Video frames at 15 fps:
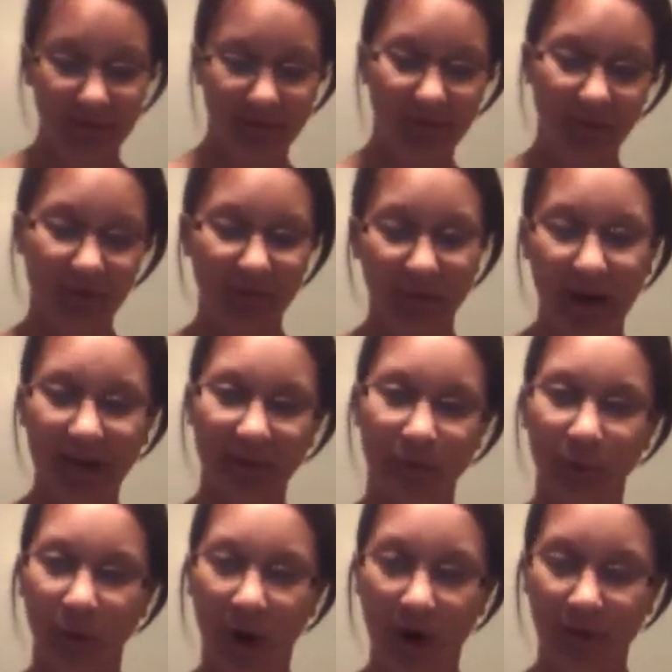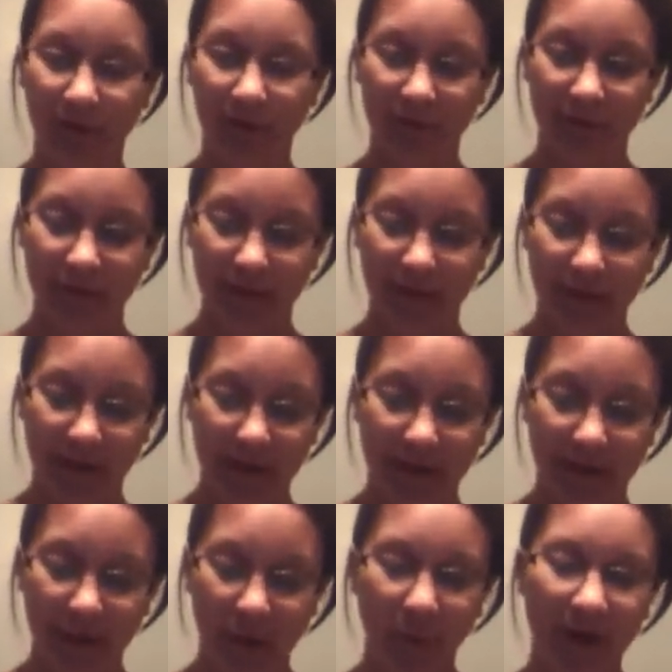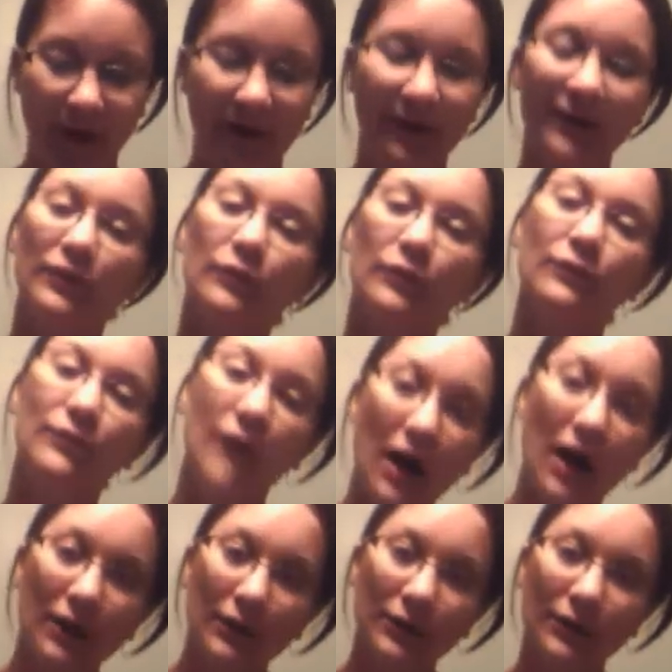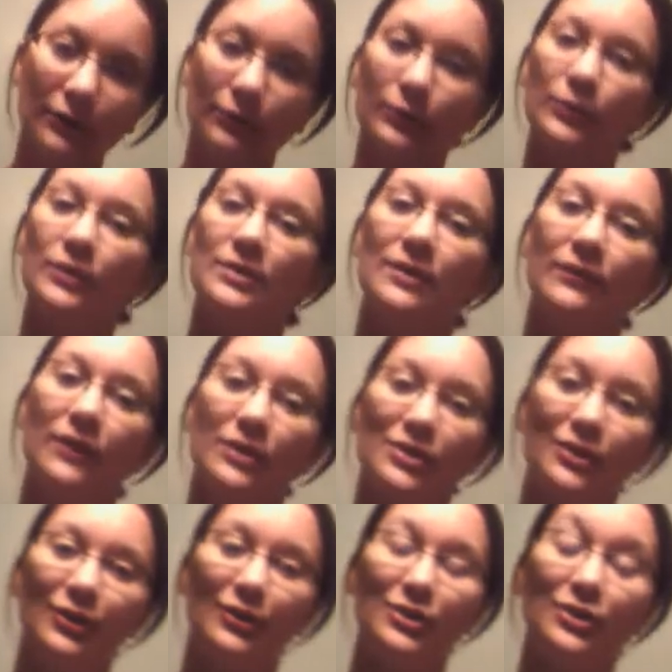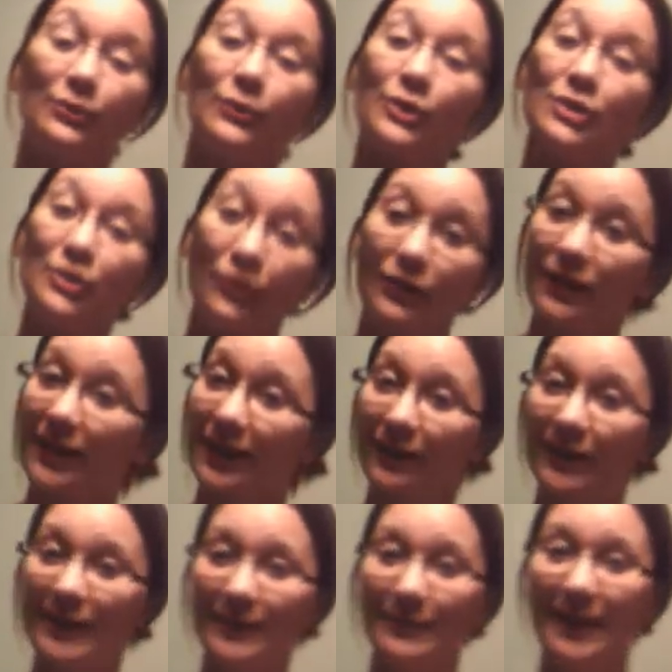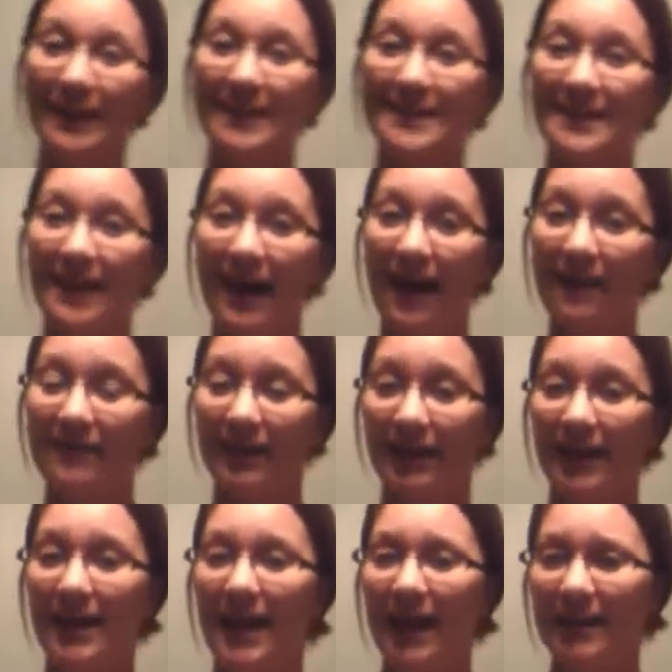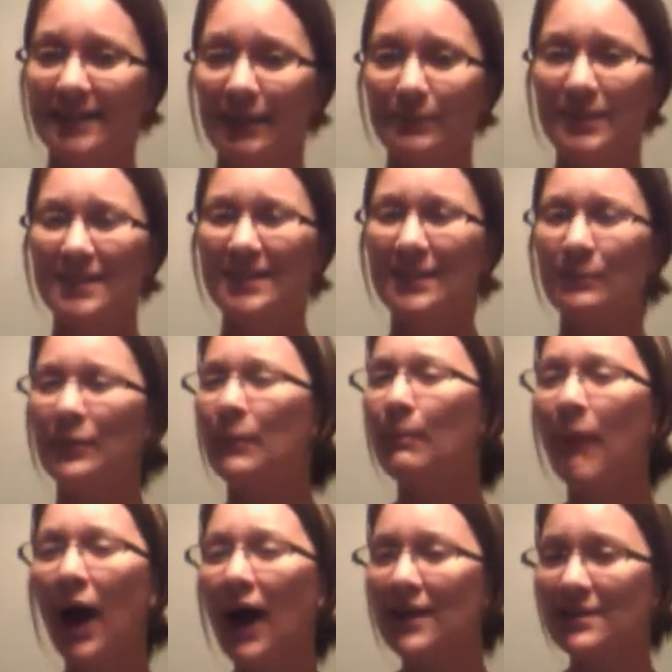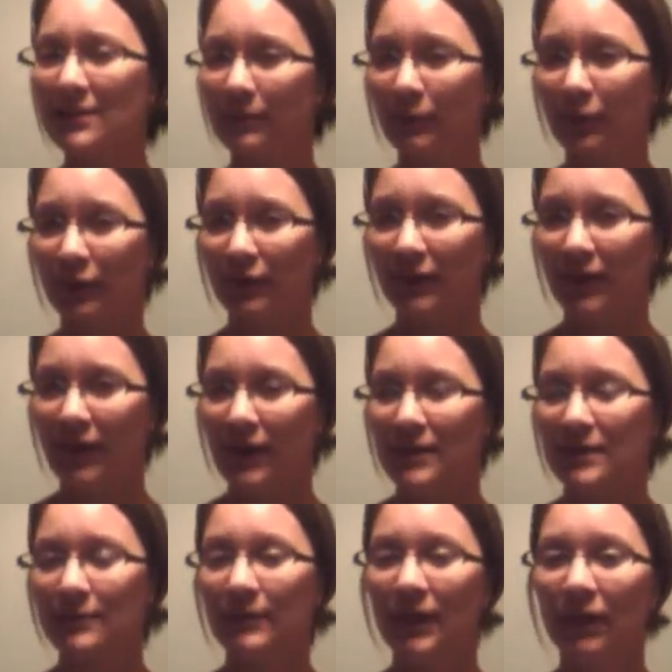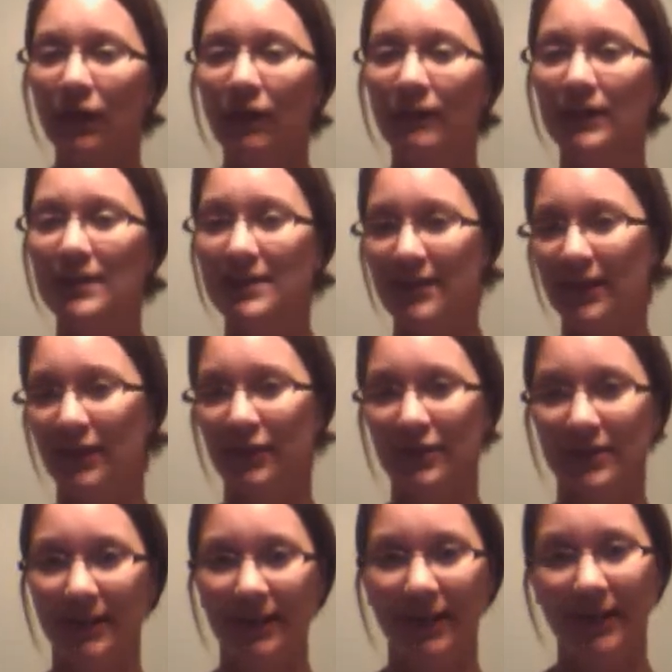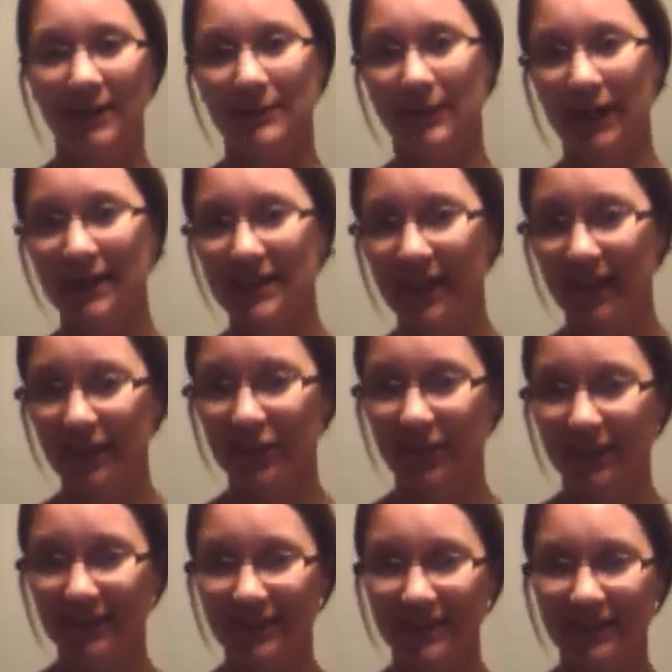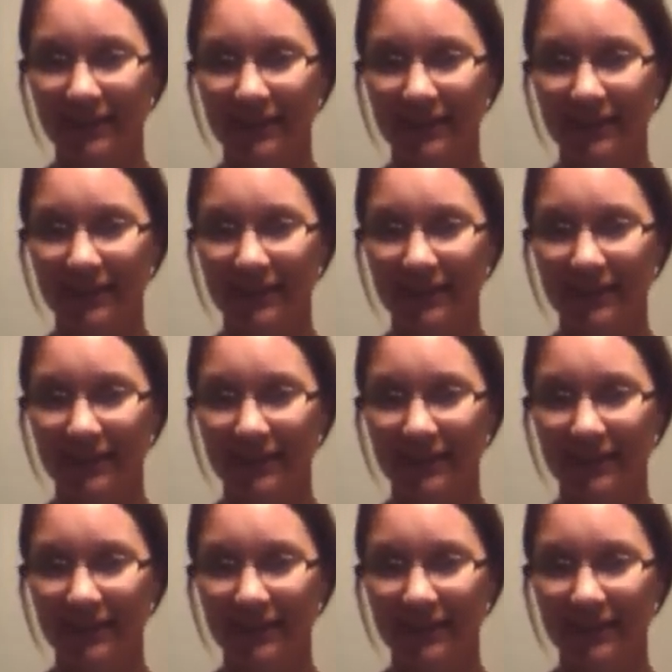a right and wrong, where if you followed the rules of the church, you were surely going to make it to heaven, except it seemed impossible to meet all of the standards and the expectations.